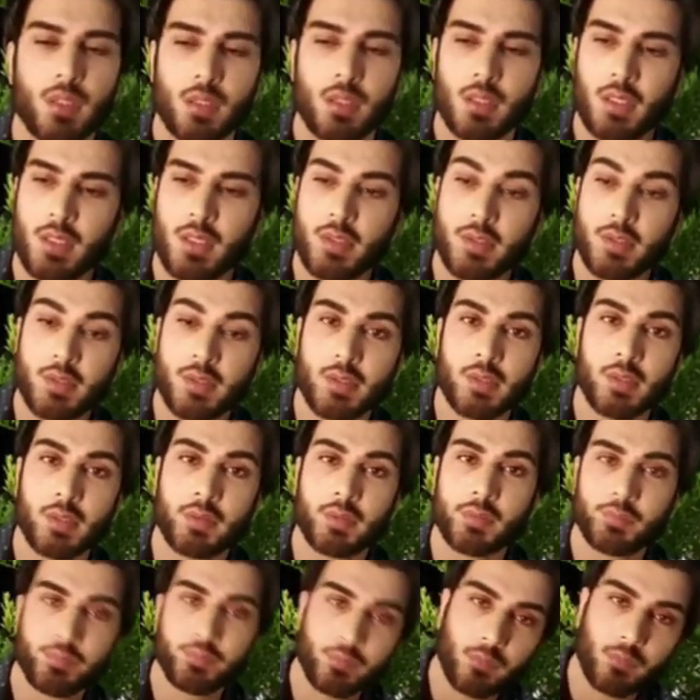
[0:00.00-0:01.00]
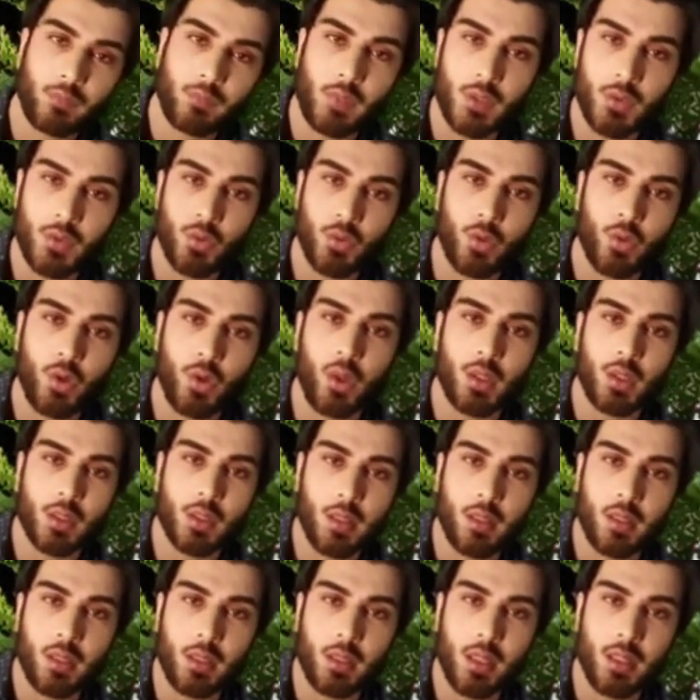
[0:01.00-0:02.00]
in his so-called
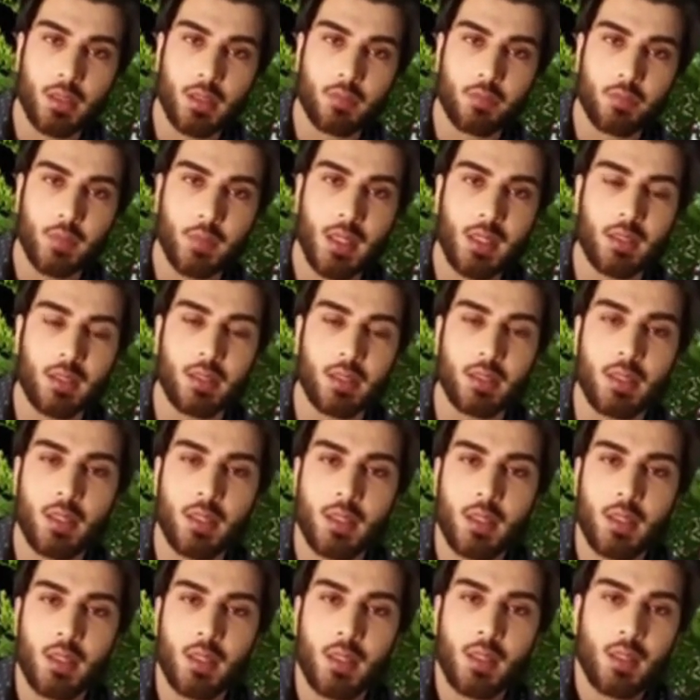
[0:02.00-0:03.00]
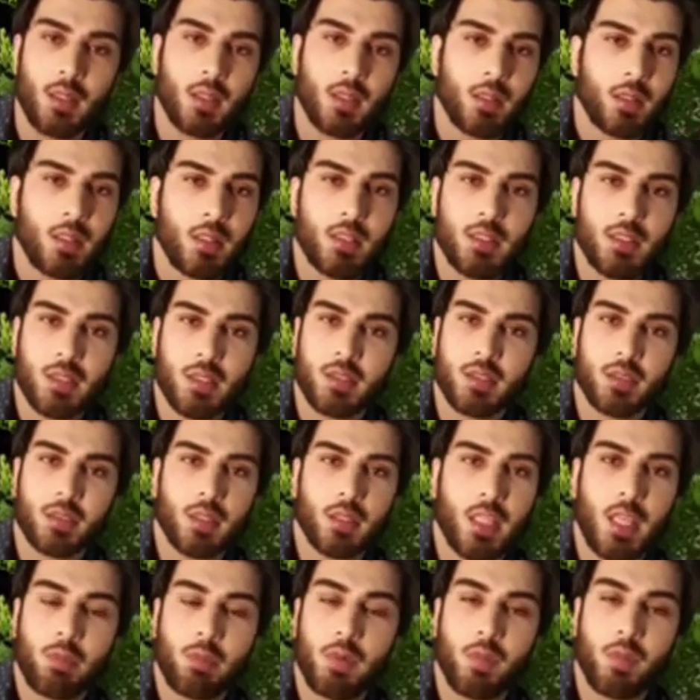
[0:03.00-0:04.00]
creative mind. He just
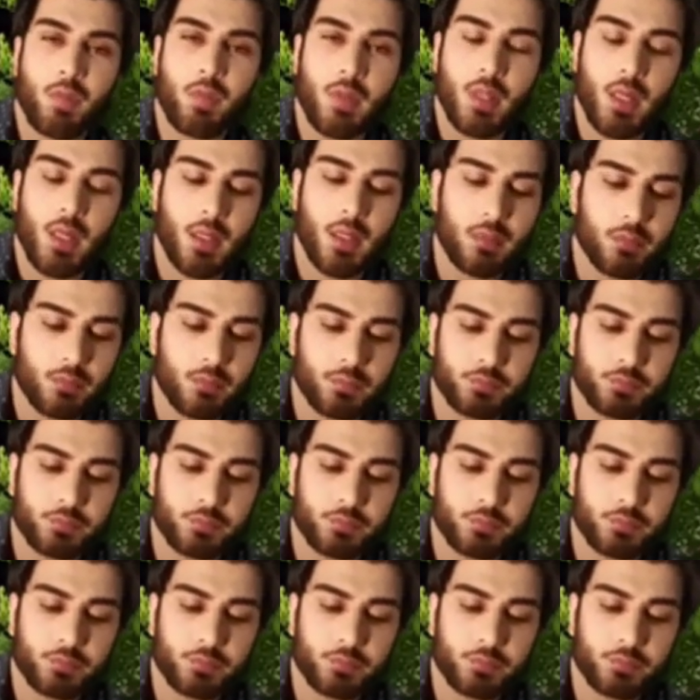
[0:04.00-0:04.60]
came up with that.